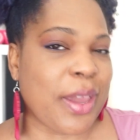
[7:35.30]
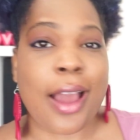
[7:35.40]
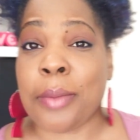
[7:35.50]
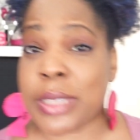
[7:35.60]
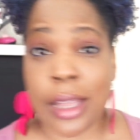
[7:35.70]

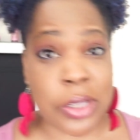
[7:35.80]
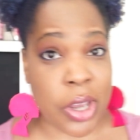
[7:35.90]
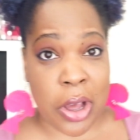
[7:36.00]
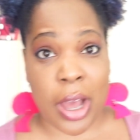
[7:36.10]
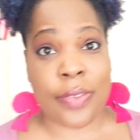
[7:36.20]
I'm telling y'all,
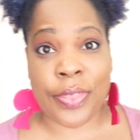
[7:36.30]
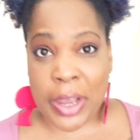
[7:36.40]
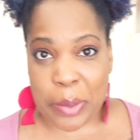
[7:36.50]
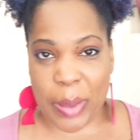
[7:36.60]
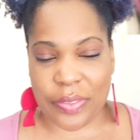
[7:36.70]
I think
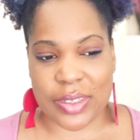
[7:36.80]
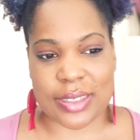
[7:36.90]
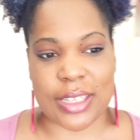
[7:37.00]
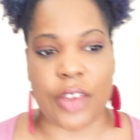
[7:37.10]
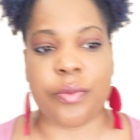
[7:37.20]
about this
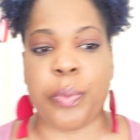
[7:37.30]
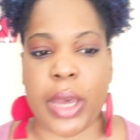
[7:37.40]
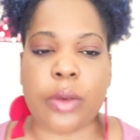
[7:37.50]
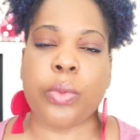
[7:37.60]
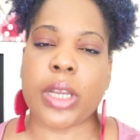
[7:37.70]
stuff,
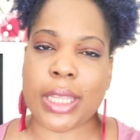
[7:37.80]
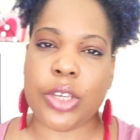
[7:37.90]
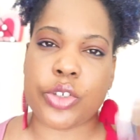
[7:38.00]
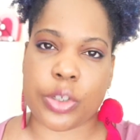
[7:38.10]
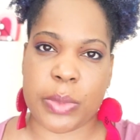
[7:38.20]
but really
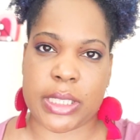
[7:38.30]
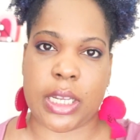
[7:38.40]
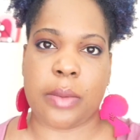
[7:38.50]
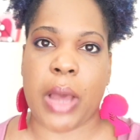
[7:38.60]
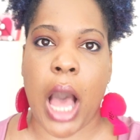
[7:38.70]
you should be
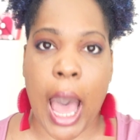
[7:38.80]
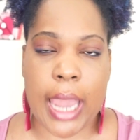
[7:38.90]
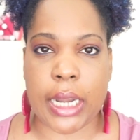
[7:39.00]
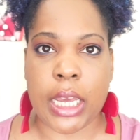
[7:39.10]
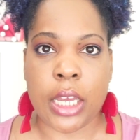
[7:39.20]
sitting
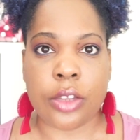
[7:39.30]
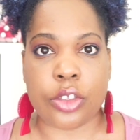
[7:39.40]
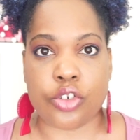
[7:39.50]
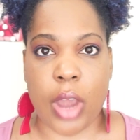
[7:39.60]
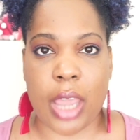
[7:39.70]
behind the
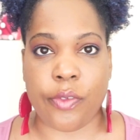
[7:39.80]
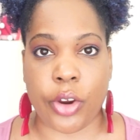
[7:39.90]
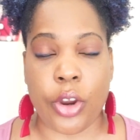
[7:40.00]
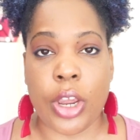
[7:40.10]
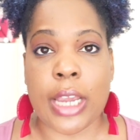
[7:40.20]

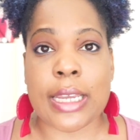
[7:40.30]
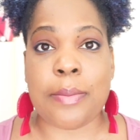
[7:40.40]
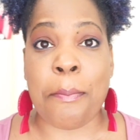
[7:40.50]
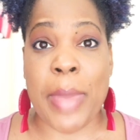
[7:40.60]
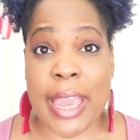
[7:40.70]
driver.
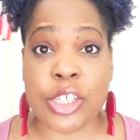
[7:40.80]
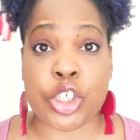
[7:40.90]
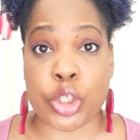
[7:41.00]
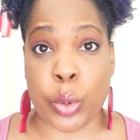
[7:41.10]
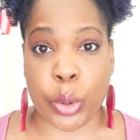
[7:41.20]
Make
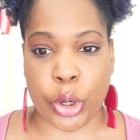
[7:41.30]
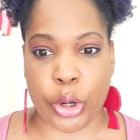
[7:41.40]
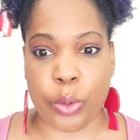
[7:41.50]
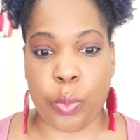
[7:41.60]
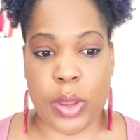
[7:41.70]

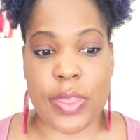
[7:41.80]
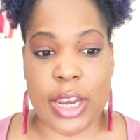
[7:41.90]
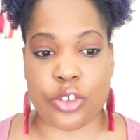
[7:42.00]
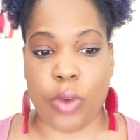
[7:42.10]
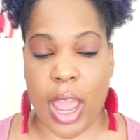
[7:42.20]
sure when they
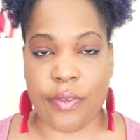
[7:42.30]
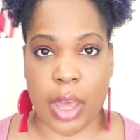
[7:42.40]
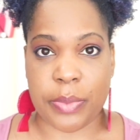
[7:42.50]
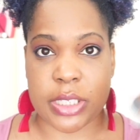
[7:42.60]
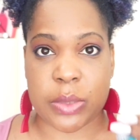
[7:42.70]
drive
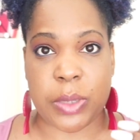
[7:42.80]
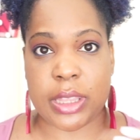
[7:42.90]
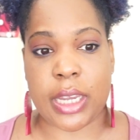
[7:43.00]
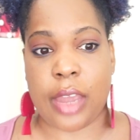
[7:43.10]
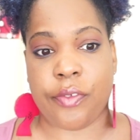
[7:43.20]
up, this is one
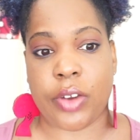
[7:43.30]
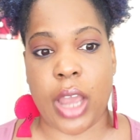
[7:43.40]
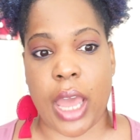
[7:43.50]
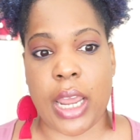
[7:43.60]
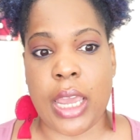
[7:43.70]
thing I
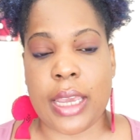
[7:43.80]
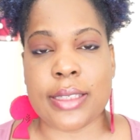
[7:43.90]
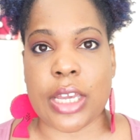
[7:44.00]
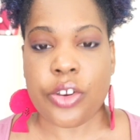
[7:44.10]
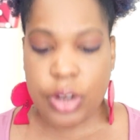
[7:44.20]
forgot, is
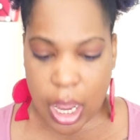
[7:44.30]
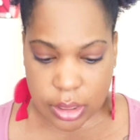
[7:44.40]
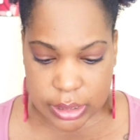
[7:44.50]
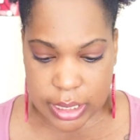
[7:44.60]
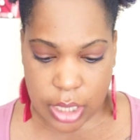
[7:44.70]
that you're not
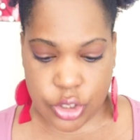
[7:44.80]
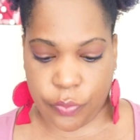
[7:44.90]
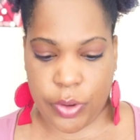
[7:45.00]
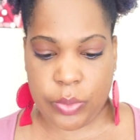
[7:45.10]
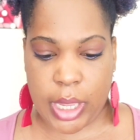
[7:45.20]
looking at your
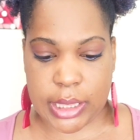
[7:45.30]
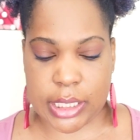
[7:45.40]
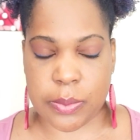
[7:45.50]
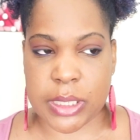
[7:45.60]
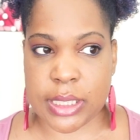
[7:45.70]
phone like
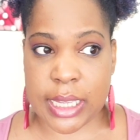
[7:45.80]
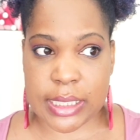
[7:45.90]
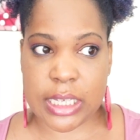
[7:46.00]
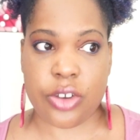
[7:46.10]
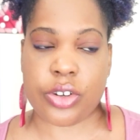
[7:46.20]
this, because then they
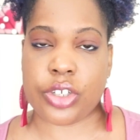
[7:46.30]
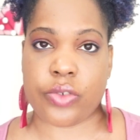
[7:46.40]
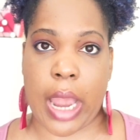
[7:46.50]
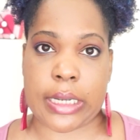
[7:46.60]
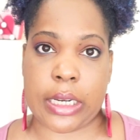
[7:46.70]
see you're
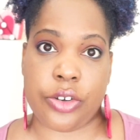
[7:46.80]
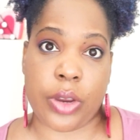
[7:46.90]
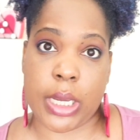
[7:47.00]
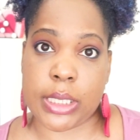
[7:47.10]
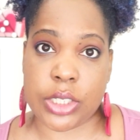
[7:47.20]
distracted and you're
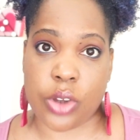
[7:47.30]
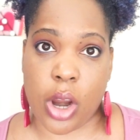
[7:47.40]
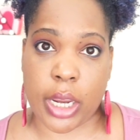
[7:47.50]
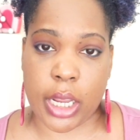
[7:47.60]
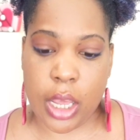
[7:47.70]
an easy
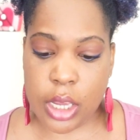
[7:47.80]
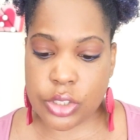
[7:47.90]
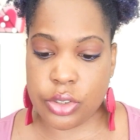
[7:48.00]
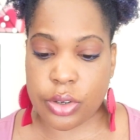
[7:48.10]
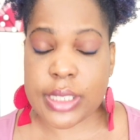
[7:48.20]
target. So
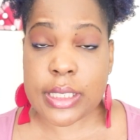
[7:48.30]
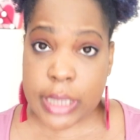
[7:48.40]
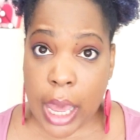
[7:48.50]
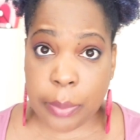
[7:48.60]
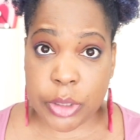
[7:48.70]
you're gonna
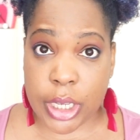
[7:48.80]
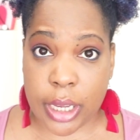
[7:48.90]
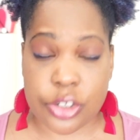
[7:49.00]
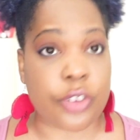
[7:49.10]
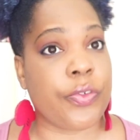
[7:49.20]
stop looking
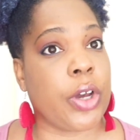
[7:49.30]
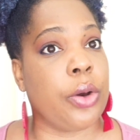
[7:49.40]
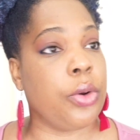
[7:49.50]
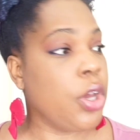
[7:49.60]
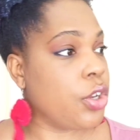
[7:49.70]
at your
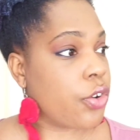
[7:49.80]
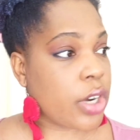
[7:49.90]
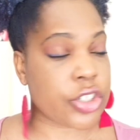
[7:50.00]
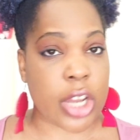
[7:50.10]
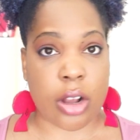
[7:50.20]
phone, you're
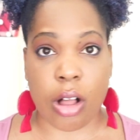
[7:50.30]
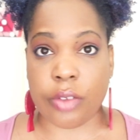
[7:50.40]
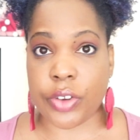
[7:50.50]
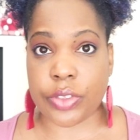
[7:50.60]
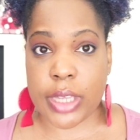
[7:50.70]
gonna check all of
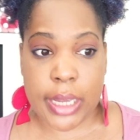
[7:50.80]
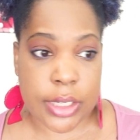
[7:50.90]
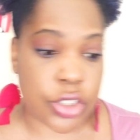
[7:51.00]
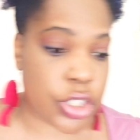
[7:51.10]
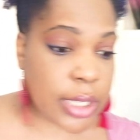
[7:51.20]
your
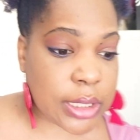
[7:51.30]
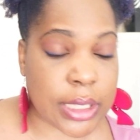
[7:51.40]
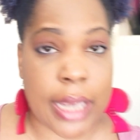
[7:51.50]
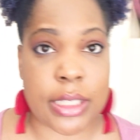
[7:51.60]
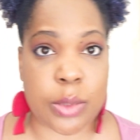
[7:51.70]
things, check the
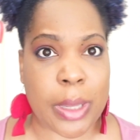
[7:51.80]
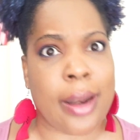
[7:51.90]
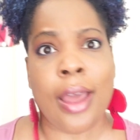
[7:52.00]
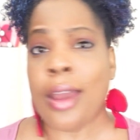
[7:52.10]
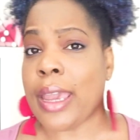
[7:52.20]
license plate.
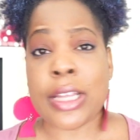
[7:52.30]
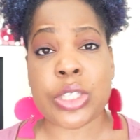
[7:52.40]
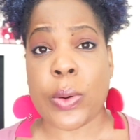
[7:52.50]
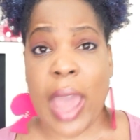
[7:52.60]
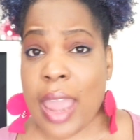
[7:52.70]
It's
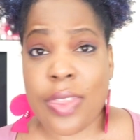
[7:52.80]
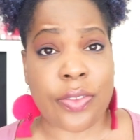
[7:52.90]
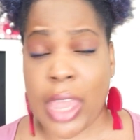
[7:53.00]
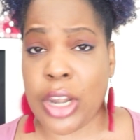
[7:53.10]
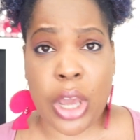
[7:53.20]
okay that
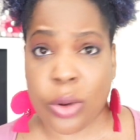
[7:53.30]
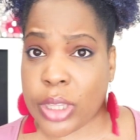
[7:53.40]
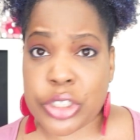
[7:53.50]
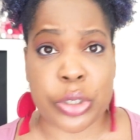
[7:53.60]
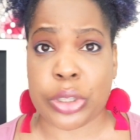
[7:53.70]
they know
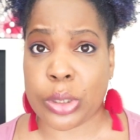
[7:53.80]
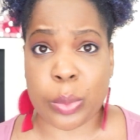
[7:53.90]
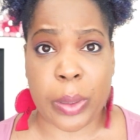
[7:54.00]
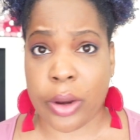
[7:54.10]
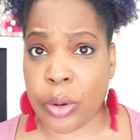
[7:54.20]
that you're a little
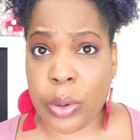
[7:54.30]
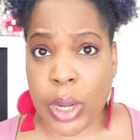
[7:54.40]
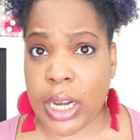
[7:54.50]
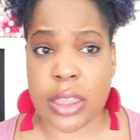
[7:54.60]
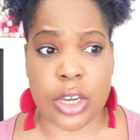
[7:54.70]

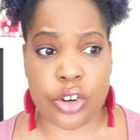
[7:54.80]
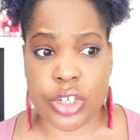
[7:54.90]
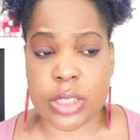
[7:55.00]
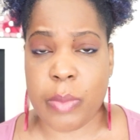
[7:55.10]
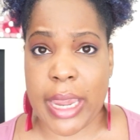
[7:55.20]
paranoid and that you're
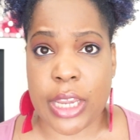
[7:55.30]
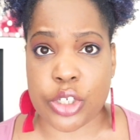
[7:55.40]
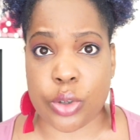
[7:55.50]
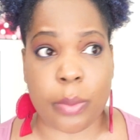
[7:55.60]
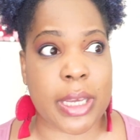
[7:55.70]
just making
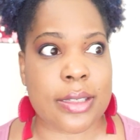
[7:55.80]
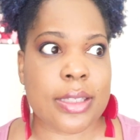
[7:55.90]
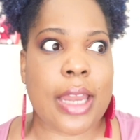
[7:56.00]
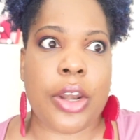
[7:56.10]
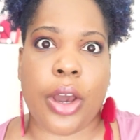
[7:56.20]
sure, because then
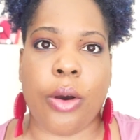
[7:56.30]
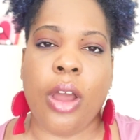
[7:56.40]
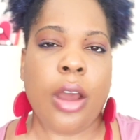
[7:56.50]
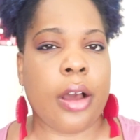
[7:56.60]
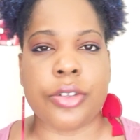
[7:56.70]
they know,
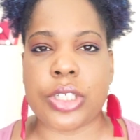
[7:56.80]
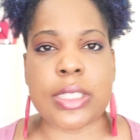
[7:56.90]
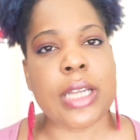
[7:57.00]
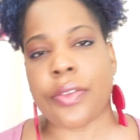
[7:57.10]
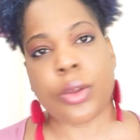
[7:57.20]
oh, she's
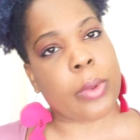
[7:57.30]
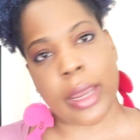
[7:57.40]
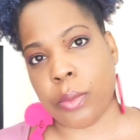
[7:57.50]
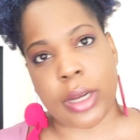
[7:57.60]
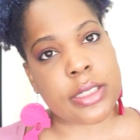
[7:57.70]
not the
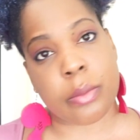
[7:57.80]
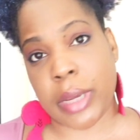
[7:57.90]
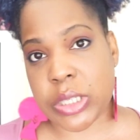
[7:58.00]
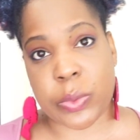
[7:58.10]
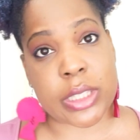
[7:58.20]
right one to
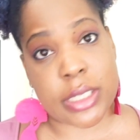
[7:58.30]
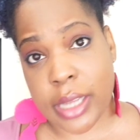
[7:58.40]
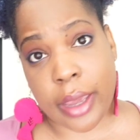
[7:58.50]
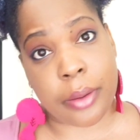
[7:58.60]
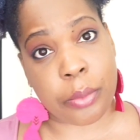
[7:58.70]
mess with
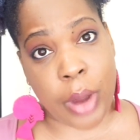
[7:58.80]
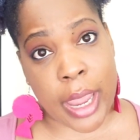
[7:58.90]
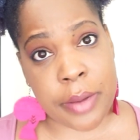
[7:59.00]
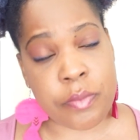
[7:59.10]
today, right?